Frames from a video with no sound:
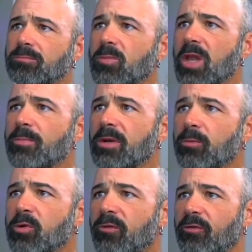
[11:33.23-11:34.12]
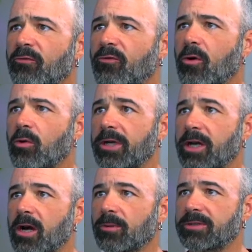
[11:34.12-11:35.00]
I'm going to move forward a
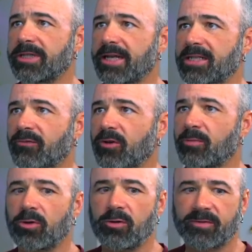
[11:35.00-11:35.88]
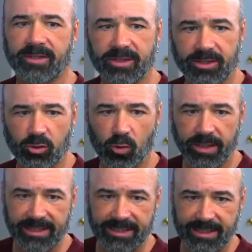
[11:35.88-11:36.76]
couple days. If we move to the
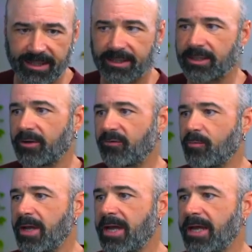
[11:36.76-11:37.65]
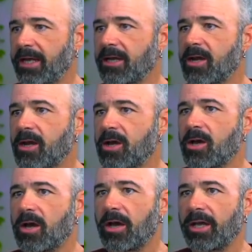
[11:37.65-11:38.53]
22nd of May,
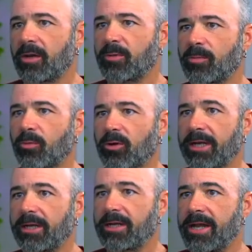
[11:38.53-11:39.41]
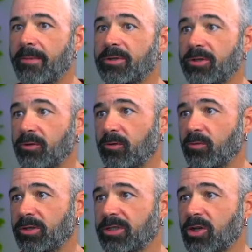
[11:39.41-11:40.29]
and I'm going to bring Neptune,
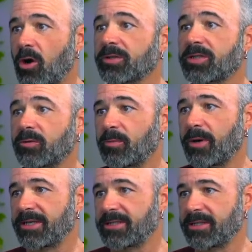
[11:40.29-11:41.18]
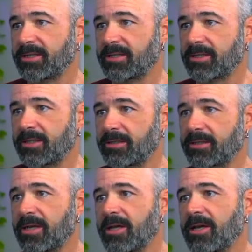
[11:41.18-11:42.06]
which is also in Pisces.
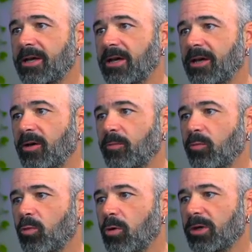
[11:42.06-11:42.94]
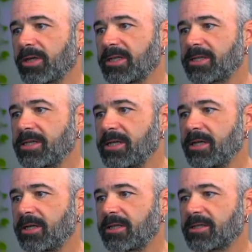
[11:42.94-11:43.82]
And what we're going to see
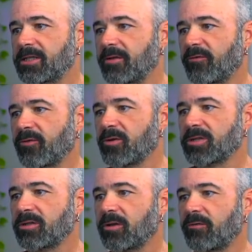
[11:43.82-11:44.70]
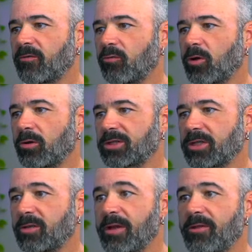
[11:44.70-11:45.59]
is the first of what is
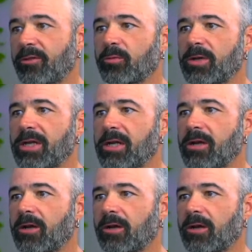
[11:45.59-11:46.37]
going to be three